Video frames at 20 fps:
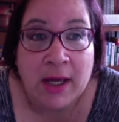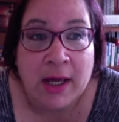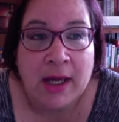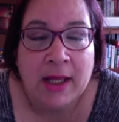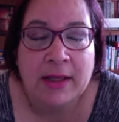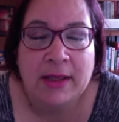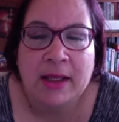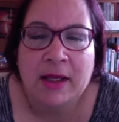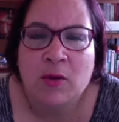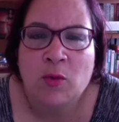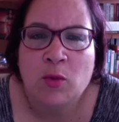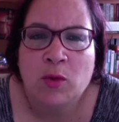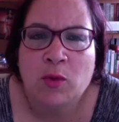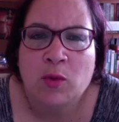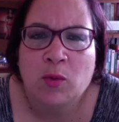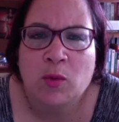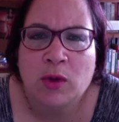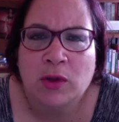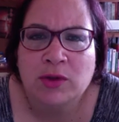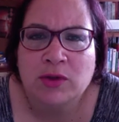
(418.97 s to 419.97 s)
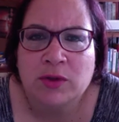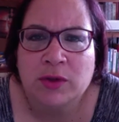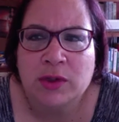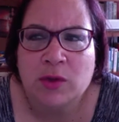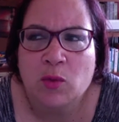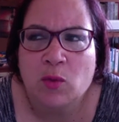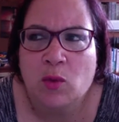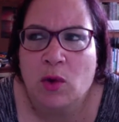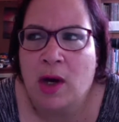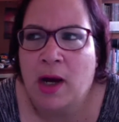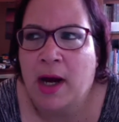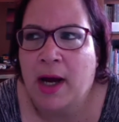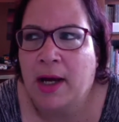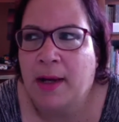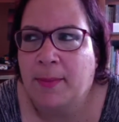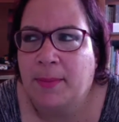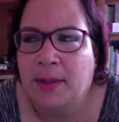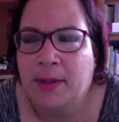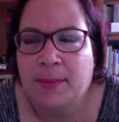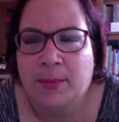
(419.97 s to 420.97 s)
and then we're wondering
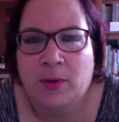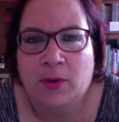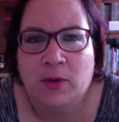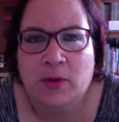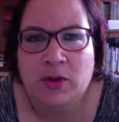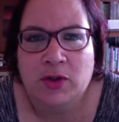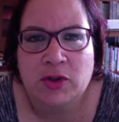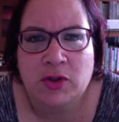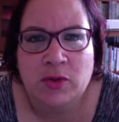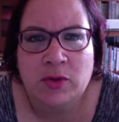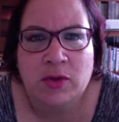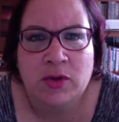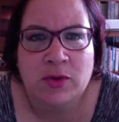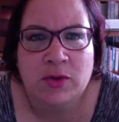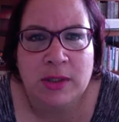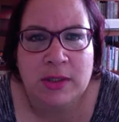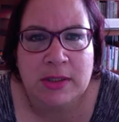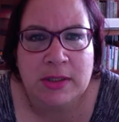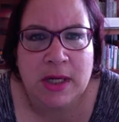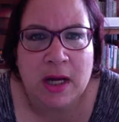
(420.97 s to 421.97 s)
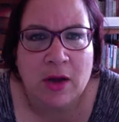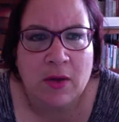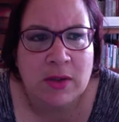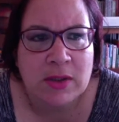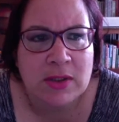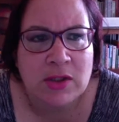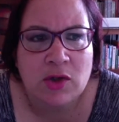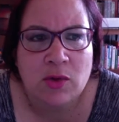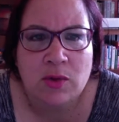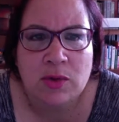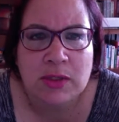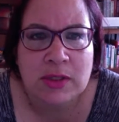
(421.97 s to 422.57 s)
why people are so stressed out and so